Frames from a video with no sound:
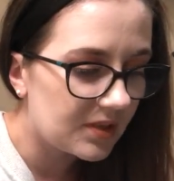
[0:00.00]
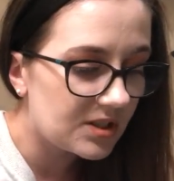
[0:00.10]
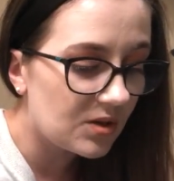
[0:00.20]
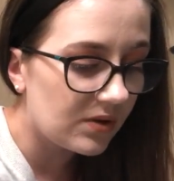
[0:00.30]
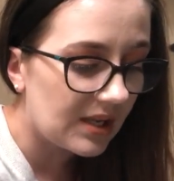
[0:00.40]

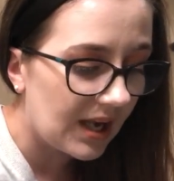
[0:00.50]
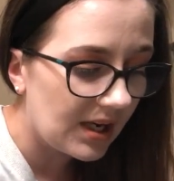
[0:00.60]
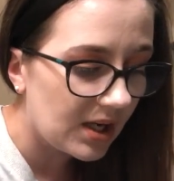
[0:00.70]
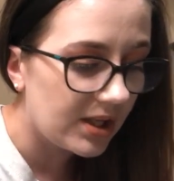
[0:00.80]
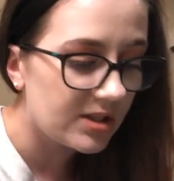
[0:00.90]
So
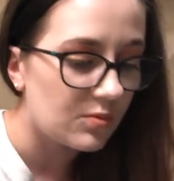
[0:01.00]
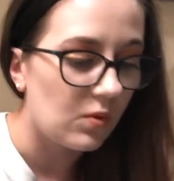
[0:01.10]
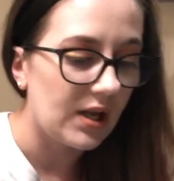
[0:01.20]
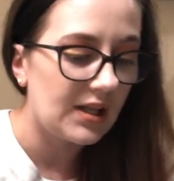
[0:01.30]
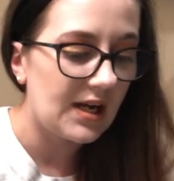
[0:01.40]
then there's
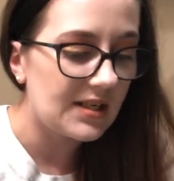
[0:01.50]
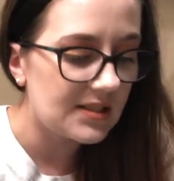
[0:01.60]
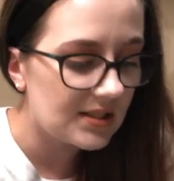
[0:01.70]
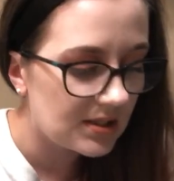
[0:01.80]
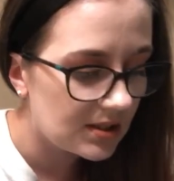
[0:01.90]

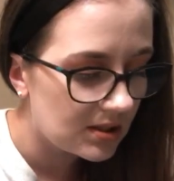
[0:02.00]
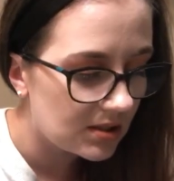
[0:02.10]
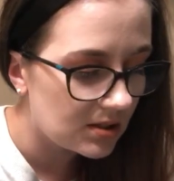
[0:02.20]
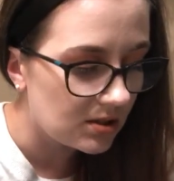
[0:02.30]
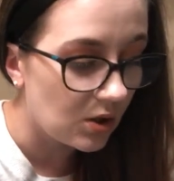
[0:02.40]

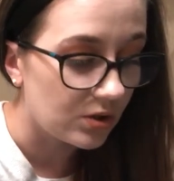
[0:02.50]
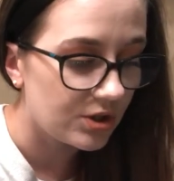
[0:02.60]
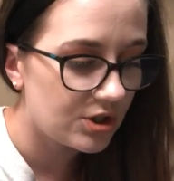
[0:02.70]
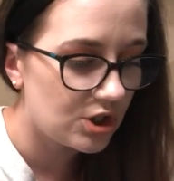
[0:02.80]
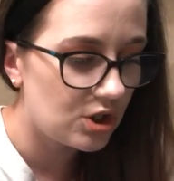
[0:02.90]

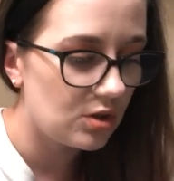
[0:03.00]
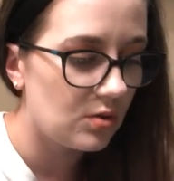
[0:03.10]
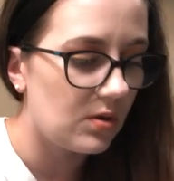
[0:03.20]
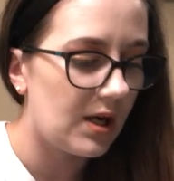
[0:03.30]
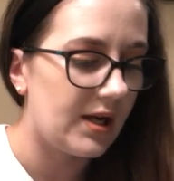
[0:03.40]
there's
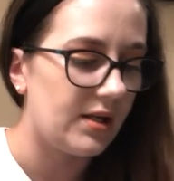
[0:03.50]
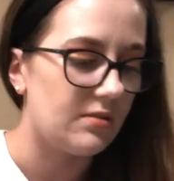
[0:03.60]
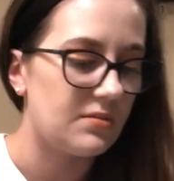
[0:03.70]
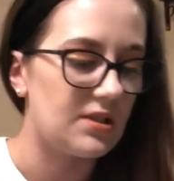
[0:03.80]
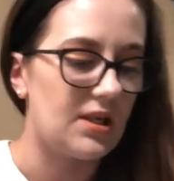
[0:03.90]
two
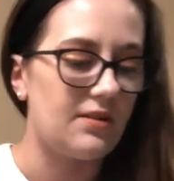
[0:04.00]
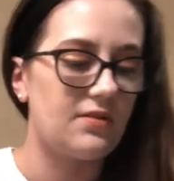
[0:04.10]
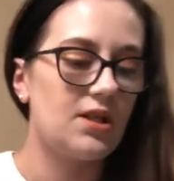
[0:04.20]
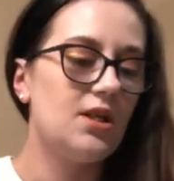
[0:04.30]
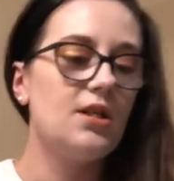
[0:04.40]
items
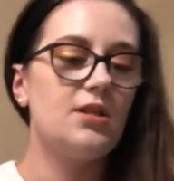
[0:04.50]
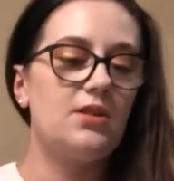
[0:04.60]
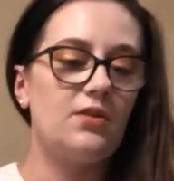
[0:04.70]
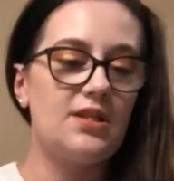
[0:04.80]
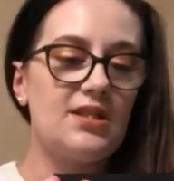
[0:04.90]
left.
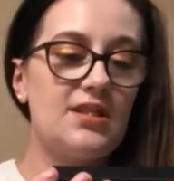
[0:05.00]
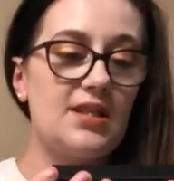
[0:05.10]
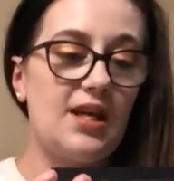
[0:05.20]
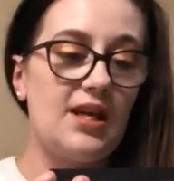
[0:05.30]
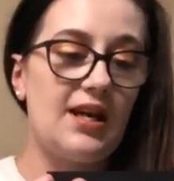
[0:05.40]
So this is
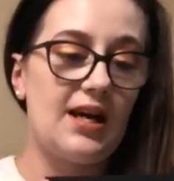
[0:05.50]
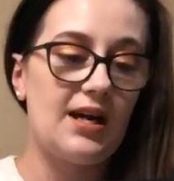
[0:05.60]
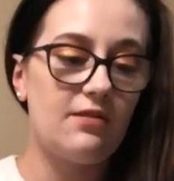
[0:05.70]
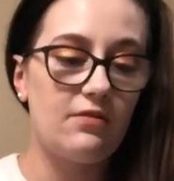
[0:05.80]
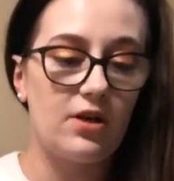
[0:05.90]
a
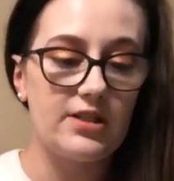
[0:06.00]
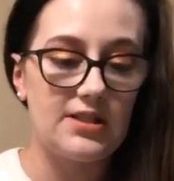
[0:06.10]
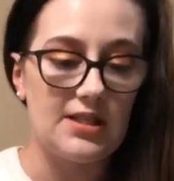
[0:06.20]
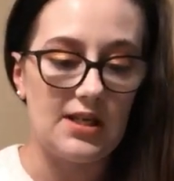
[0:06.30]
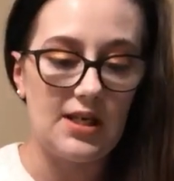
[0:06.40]
Kat Von
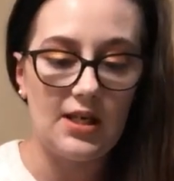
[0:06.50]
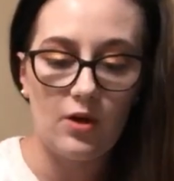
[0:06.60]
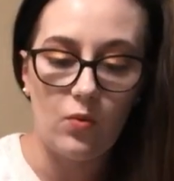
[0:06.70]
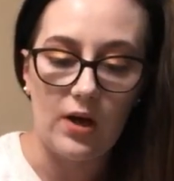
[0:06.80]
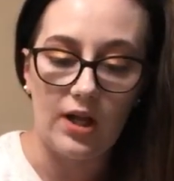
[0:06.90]
D
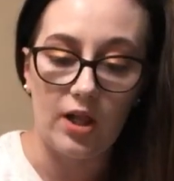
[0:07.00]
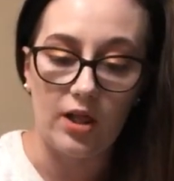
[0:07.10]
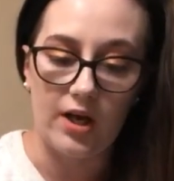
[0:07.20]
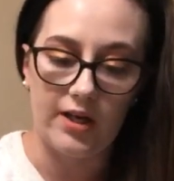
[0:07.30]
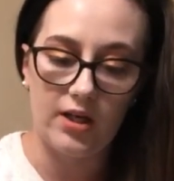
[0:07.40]
Inkwell
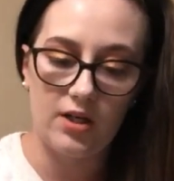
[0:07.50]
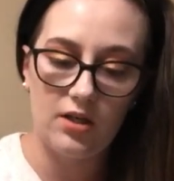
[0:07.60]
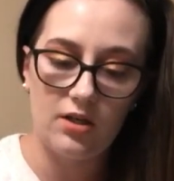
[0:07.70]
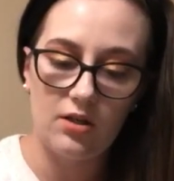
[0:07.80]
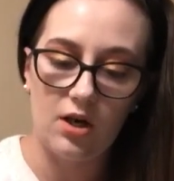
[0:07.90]

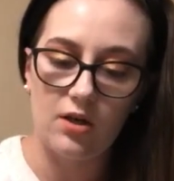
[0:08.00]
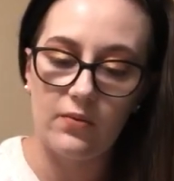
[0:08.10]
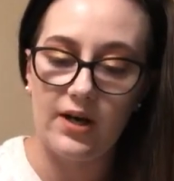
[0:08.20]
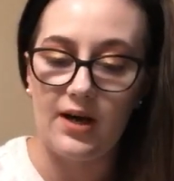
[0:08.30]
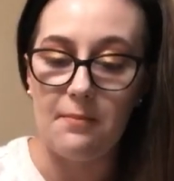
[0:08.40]
Liner,
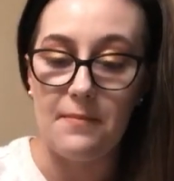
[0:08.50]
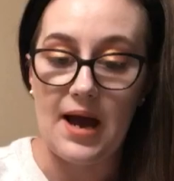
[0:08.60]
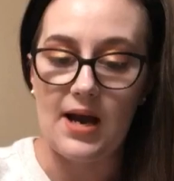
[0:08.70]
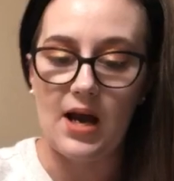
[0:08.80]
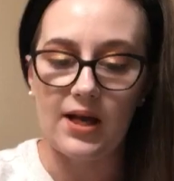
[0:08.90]
Longwear
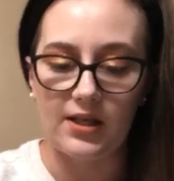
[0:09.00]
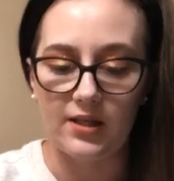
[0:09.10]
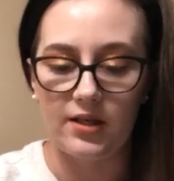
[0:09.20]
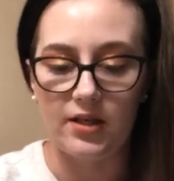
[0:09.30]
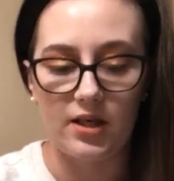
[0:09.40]
Matte
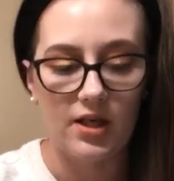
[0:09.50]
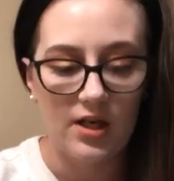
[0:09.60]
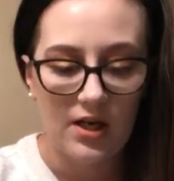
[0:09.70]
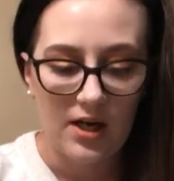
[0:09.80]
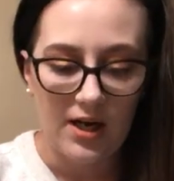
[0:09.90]
Eyeliner.
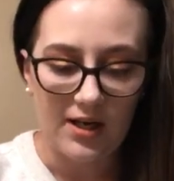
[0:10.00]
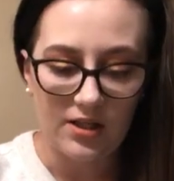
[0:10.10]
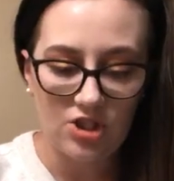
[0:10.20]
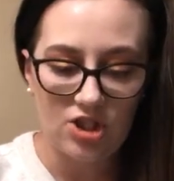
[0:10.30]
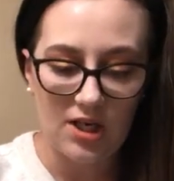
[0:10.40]
I
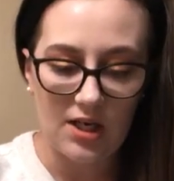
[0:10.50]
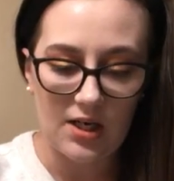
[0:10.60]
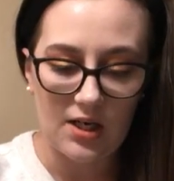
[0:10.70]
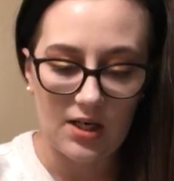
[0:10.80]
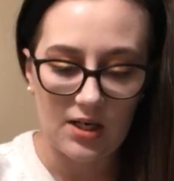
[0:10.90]
got the
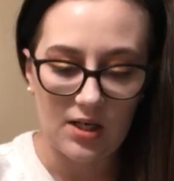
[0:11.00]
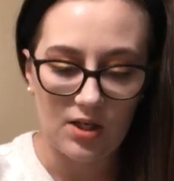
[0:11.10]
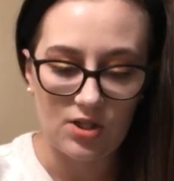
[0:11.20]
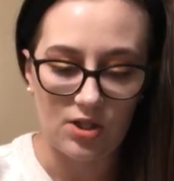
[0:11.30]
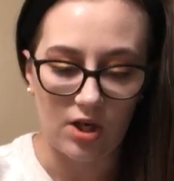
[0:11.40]
shade
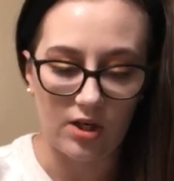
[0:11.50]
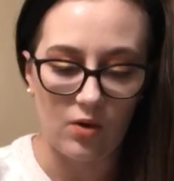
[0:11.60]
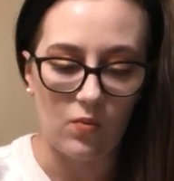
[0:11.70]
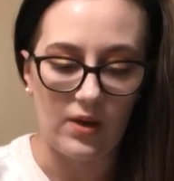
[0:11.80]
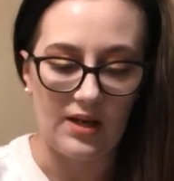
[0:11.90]
Dark
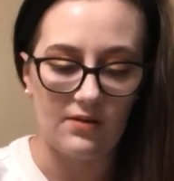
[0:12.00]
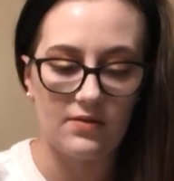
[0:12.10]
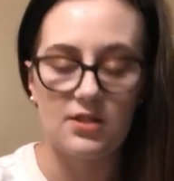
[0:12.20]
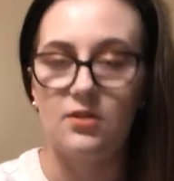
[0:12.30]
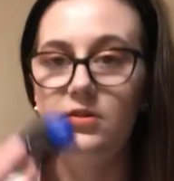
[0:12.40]
Wave,
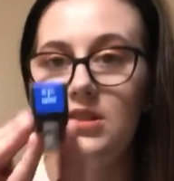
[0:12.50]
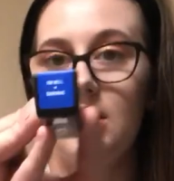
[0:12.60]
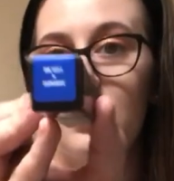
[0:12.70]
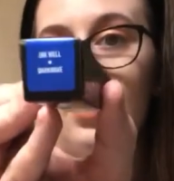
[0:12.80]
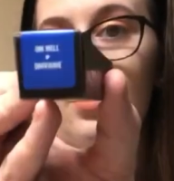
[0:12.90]
so it's like